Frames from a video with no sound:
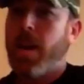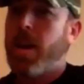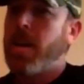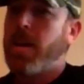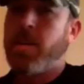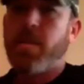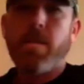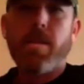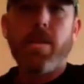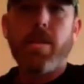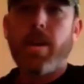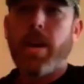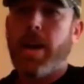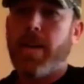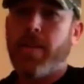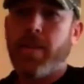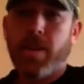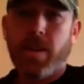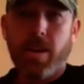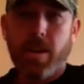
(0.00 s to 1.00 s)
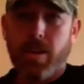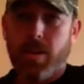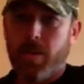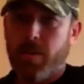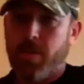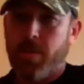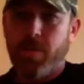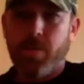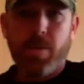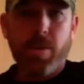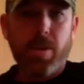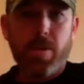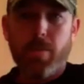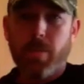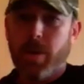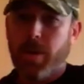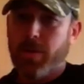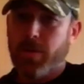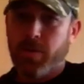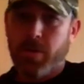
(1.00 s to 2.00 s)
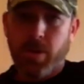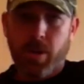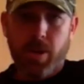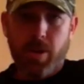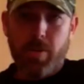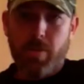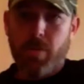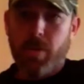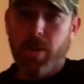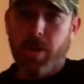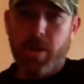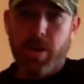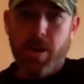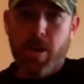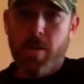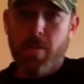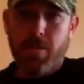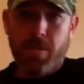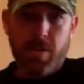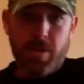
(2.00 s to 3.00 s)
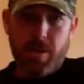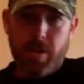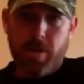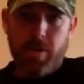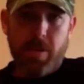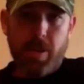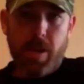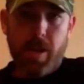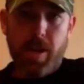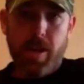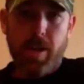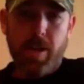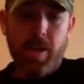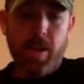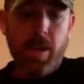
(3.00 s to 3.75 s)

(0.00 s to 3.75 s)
You can never use too much glue when it comes to this thing.